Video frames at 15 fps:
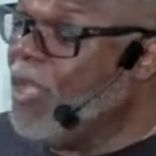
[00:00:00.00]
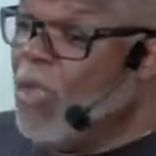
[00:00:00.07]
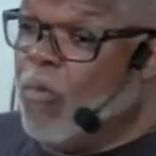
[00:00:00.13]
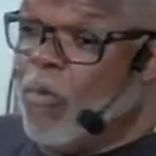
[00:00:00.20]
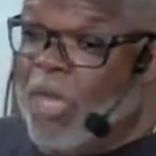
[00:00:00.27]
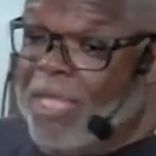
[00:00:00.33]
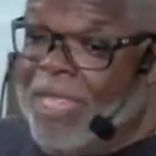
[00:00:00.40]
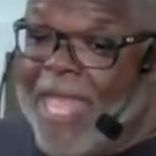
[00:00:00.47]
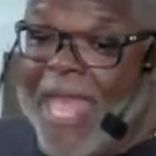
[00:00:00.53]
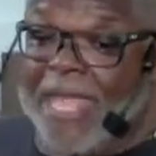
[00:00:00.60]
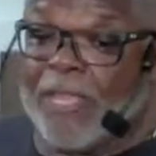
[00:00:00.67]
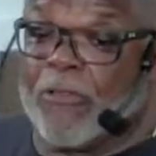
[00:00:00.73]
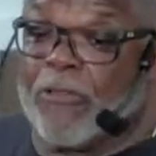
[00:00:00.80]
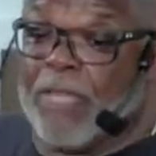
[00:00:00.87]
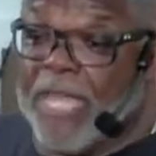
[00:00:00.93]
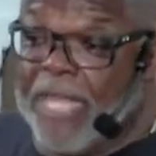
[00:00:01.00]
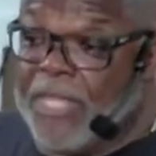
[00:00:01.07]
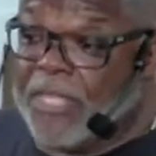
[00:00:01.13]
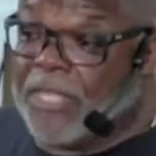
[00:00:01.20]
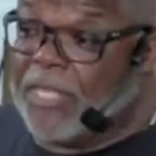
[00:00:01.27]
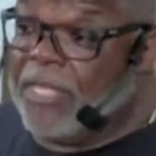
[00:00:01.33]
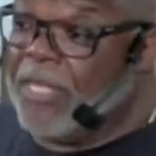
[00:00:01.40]
One lie
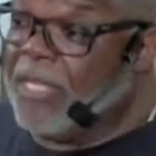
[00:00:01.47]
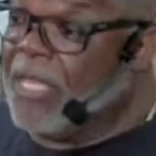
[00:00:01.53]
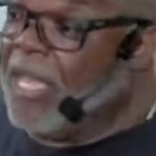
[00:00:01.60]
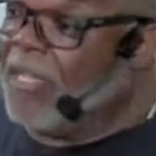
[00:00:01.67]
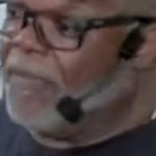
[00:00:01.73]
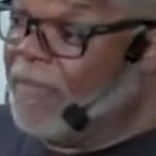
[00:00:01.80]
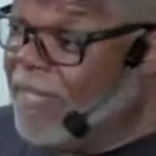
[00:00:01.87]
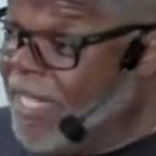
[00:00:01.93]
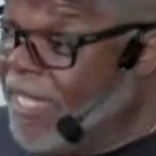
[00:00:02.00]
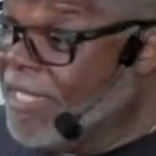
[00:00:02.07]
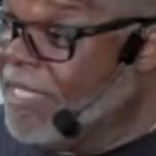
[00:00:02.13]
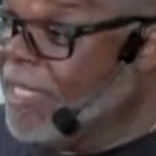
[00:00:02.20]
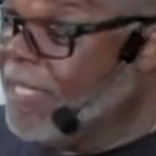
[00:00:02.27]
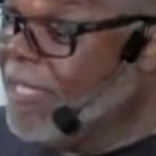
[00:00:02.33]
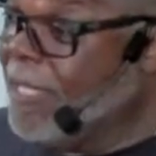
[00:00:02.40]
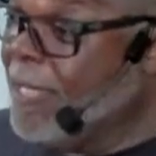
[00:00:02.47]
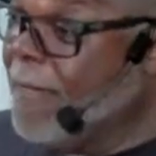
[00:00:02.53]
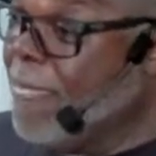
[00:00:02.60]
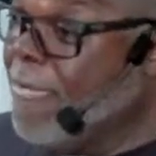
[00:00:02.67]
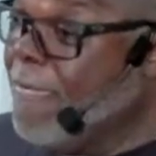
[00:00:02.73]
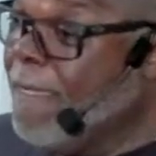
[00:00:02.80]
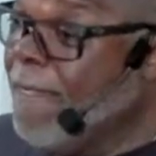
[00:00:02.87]
creates conflict.
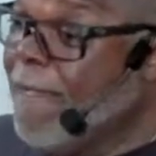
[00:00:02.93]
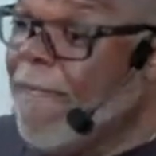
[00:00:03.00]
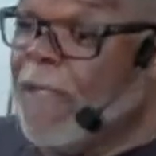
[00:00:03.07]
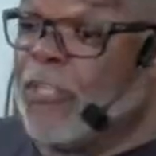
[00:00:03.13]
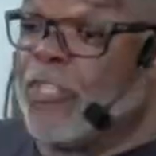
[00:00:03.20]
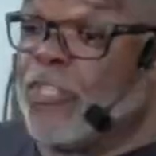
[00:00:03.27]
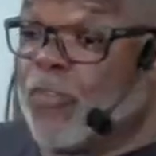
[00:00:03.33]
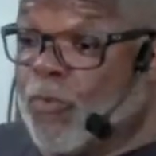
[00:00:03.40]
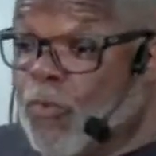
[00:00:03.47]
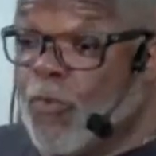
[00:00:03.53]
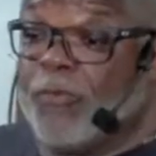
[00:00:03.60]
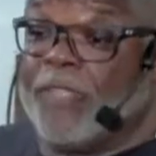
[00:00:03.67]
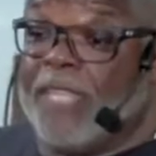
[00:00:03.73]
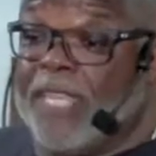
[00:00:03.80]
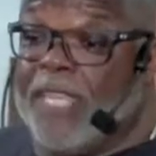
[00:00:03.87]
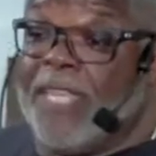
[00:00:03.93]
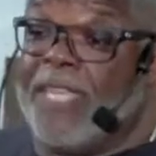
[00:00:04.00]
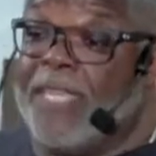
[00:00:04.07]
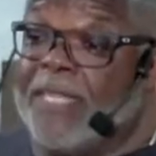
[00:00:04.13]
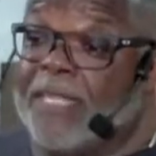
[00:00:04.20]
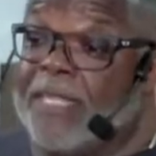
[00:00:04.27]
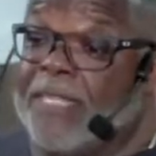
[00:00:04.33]
Truth
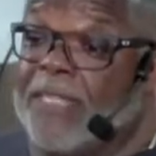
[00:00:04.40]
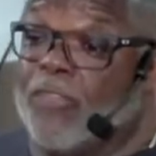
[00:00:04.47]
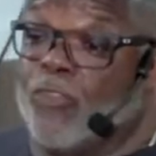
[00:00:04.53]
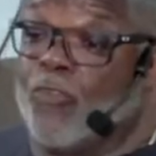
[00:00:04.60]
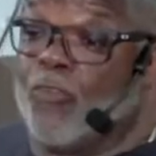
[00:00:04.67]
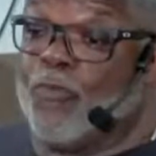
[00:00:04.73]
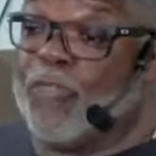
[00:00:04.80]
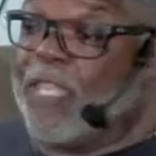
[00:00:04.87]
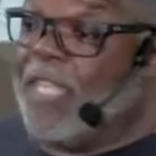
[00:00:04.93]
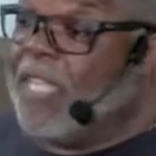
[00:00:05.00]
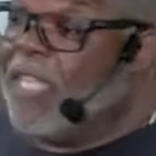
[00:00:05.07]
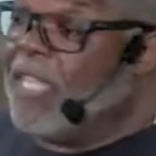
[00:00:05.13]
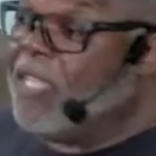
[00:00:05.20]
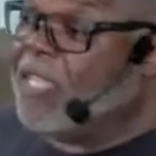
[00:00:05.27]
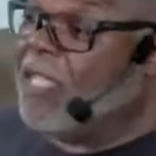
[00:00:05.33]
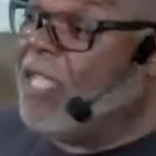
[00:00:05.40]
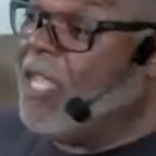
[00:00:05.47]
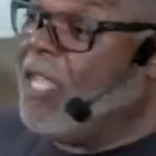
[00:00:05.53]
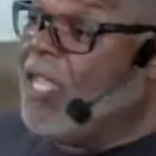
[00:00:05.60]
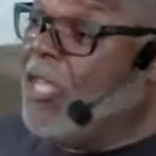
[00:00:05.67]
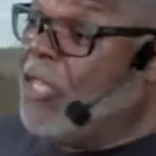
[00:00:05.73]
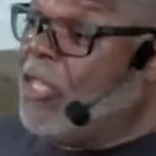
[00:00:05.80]
is
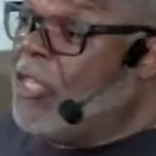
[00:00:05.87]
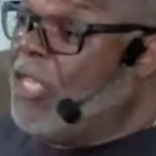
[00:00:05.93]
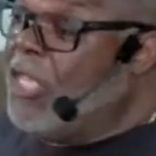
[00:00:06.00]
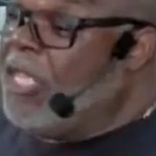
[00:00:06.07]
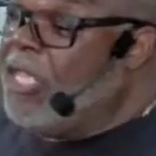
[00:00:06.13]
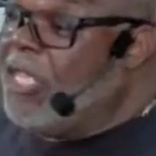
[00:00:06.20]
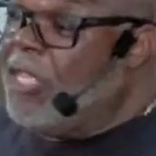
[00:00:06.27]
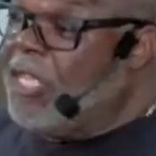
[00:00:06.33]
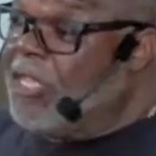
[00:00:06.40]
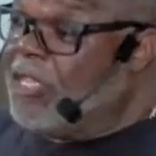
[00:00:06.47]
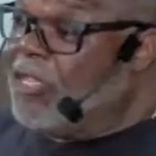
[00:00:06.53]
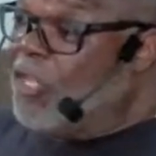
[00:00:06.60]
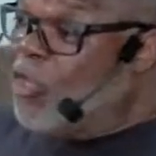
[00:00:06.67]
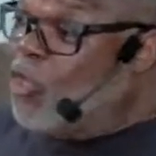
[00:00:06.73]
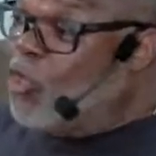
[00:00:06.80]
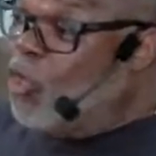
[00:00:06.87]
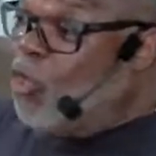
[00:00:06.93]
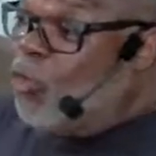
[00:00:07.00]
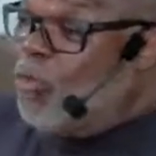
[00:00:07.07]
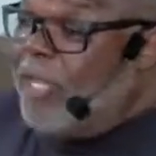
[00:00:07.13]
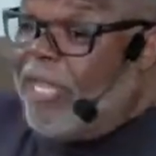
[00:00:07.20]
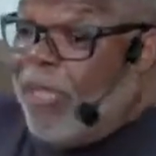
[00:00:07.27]
the
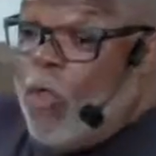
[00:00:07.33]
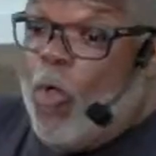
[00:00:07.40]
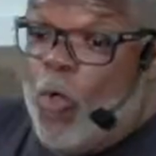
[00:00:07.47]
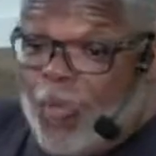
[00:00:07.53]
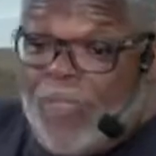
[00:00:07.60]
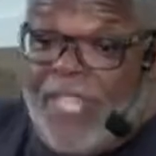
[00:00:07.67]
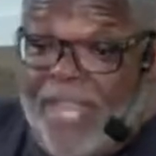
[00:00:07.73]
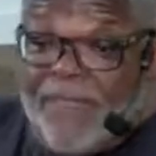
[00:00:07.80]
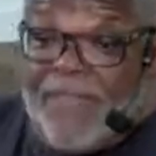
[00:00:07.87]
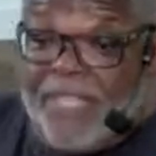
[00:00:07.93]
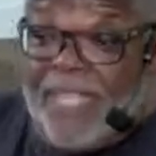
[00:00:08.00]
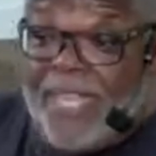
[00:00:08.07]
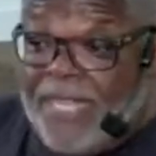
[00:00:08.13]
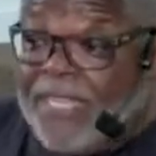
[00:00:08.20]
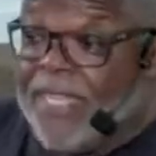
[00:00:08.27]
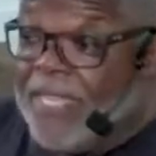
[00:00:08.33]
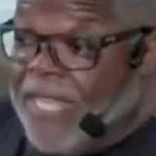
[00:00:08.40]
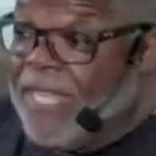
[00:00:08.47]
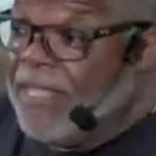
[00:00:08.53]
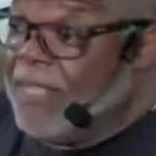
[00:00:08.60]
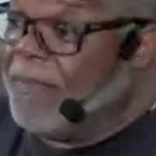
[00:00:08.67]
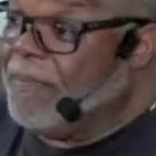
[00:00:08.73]
glue that holds everything together.